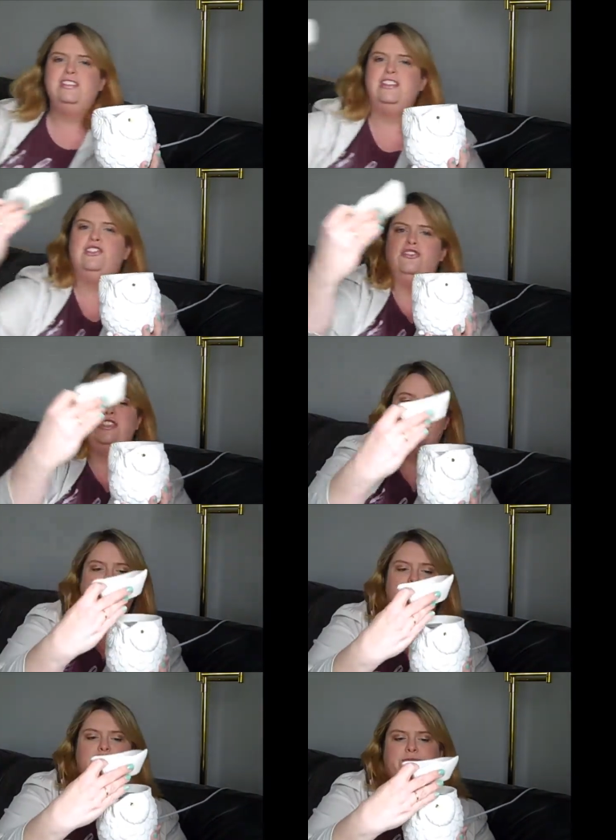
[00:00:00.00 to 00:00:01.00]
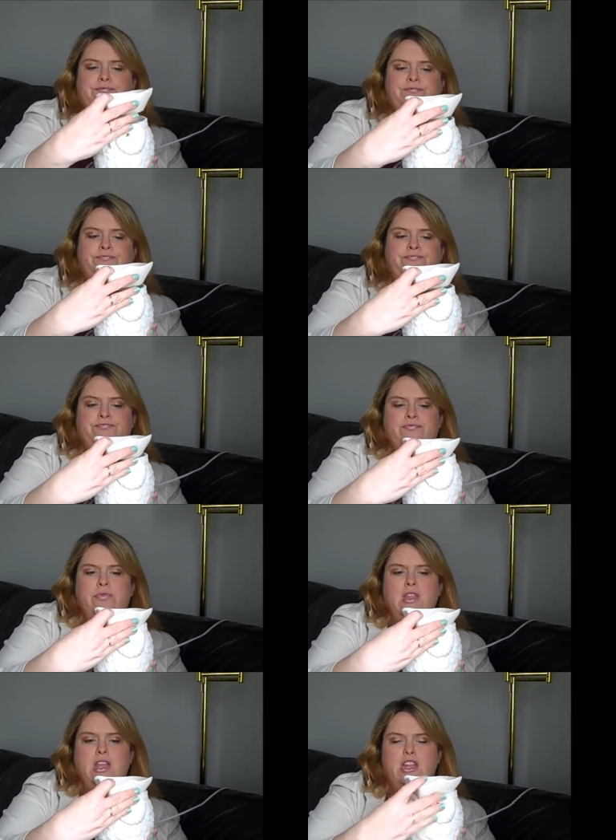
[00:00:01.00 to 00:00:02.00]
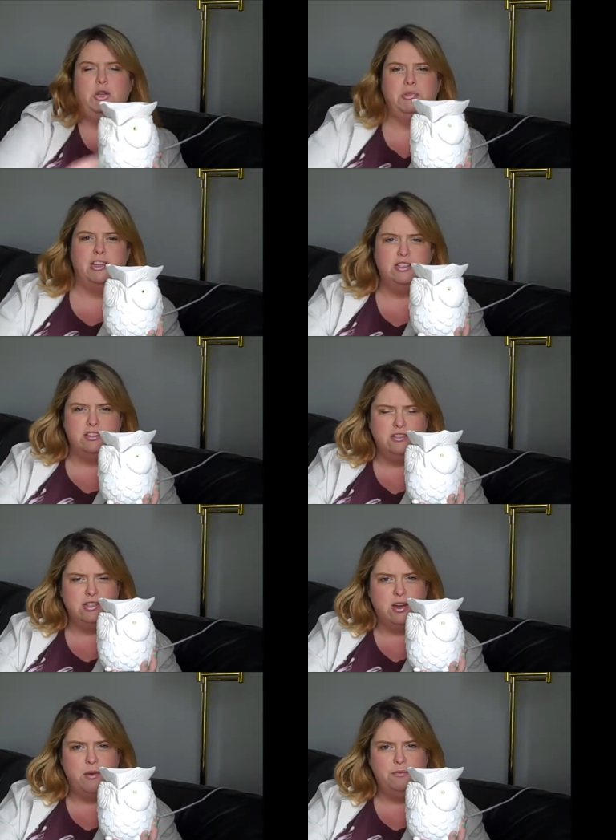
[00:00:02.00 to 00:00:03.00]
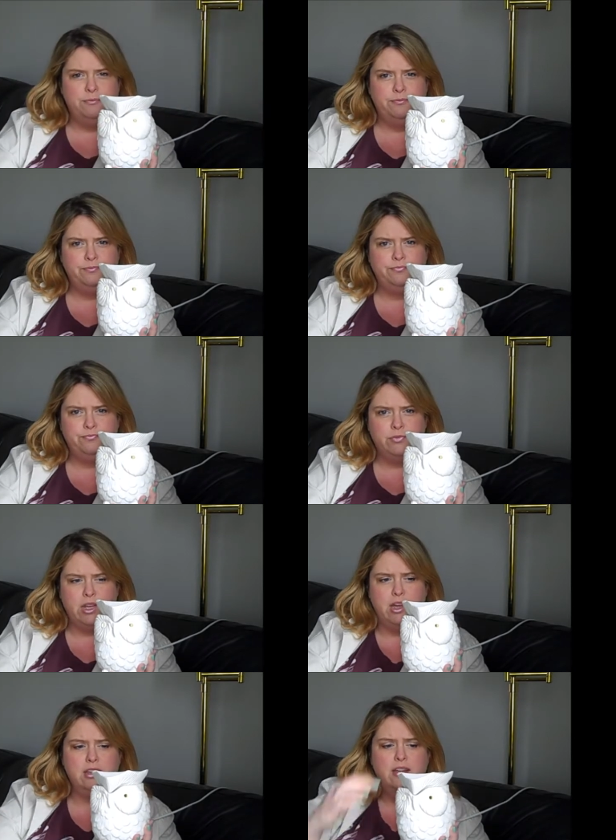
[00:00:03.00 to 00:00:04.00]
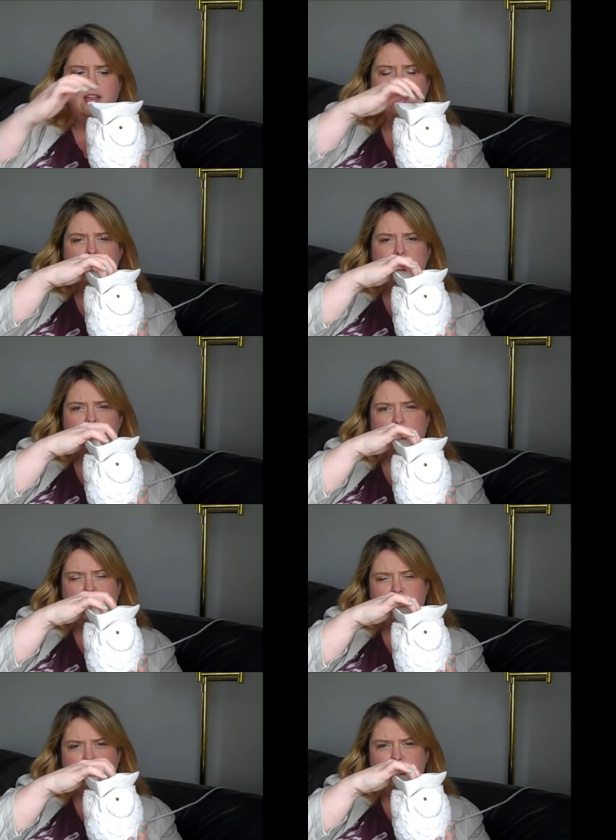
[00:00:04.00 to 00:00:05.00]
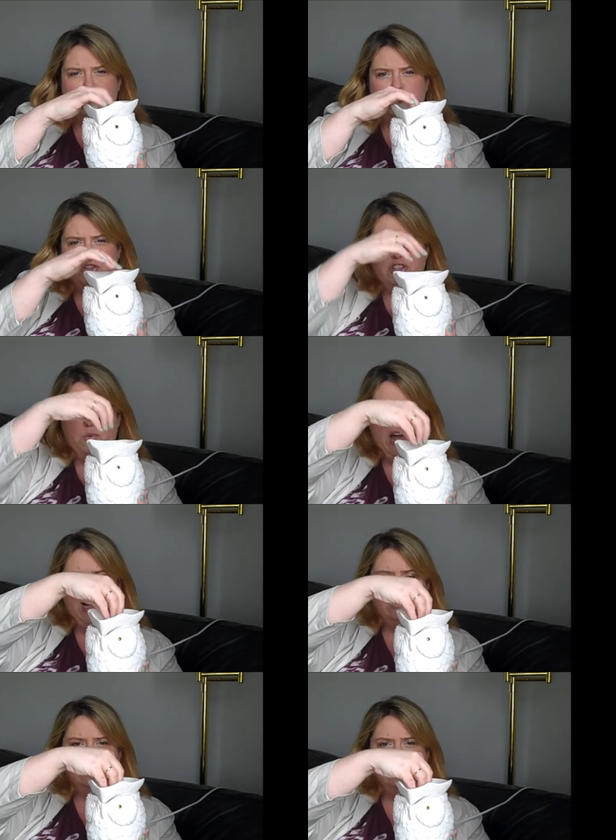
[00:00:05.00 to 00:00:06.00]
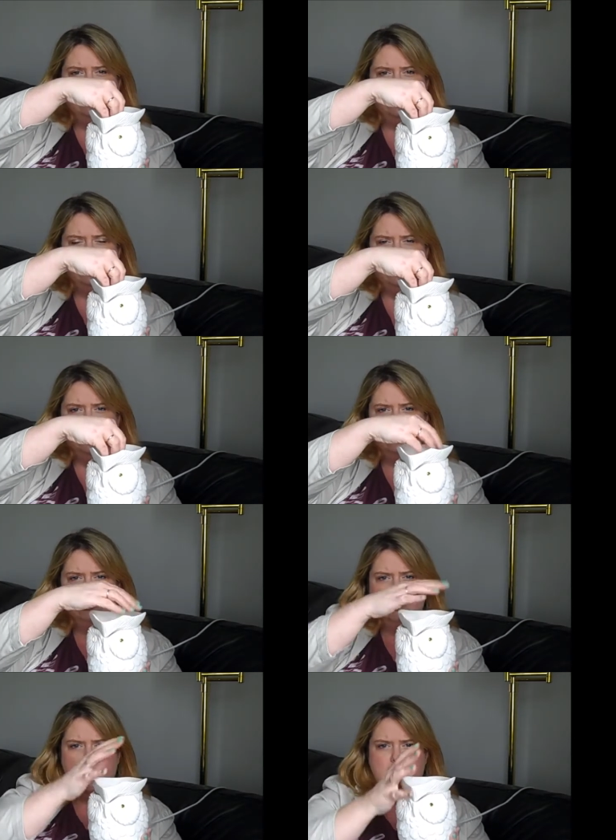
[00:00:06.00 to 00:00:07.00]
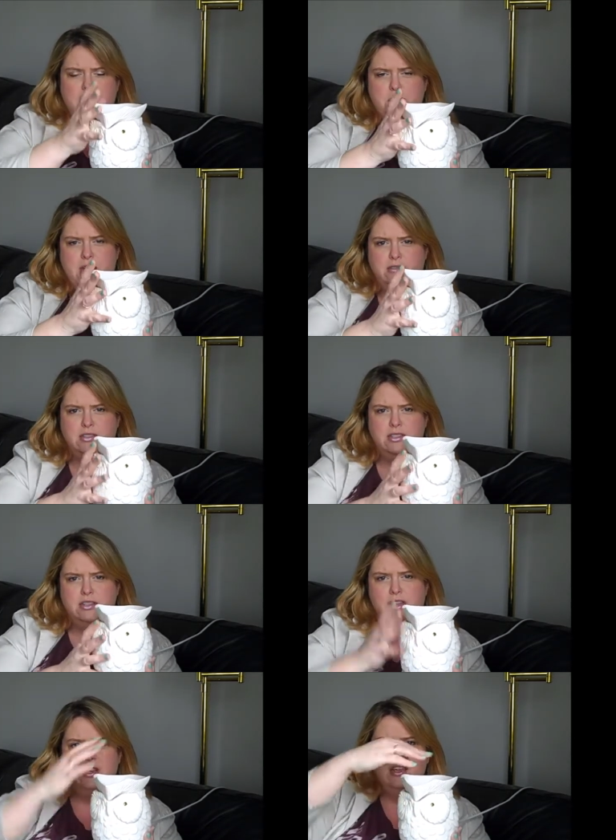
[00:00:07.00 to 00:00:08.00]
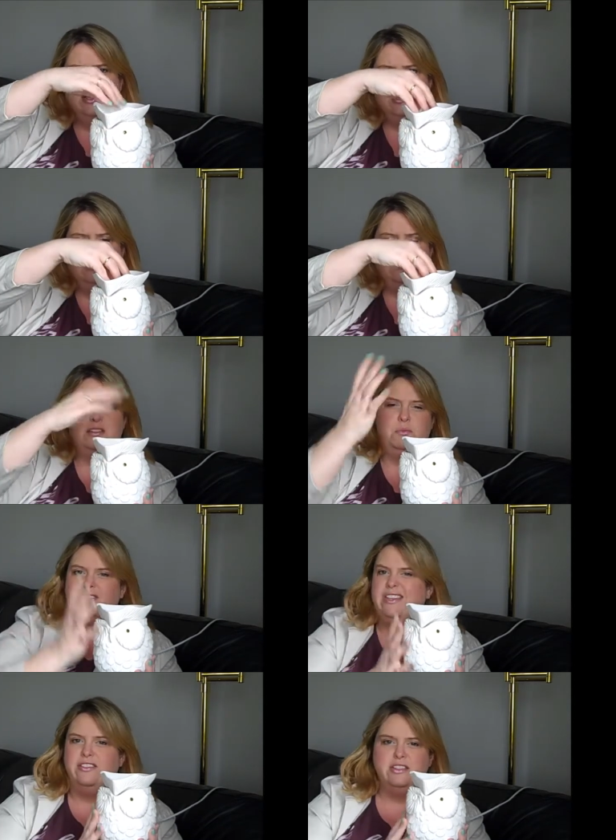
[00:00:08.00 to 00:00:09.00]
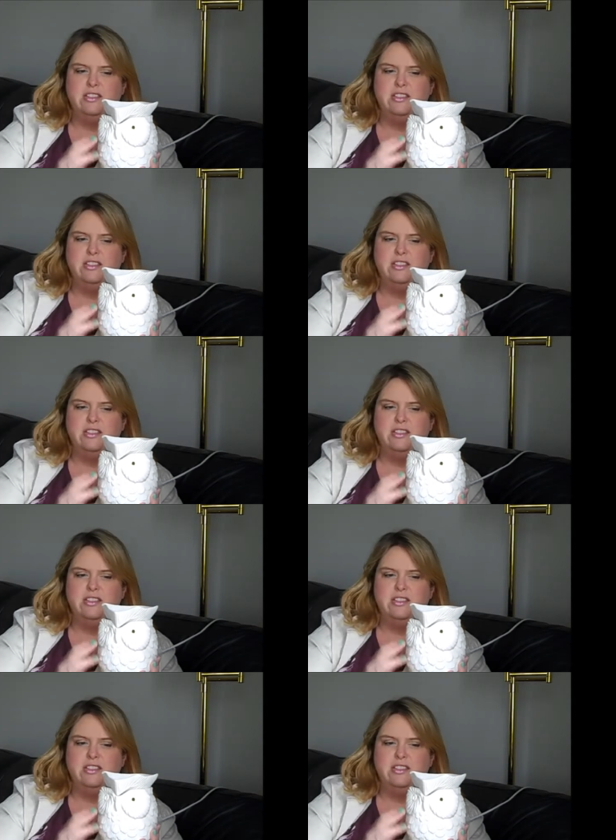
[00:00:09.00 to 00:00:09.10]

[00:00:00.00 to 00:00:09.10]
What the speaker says: is your dish, and you place it on the top. Okay? So what you do is you put your wax in the dish, and it melts. It doesn't melt down the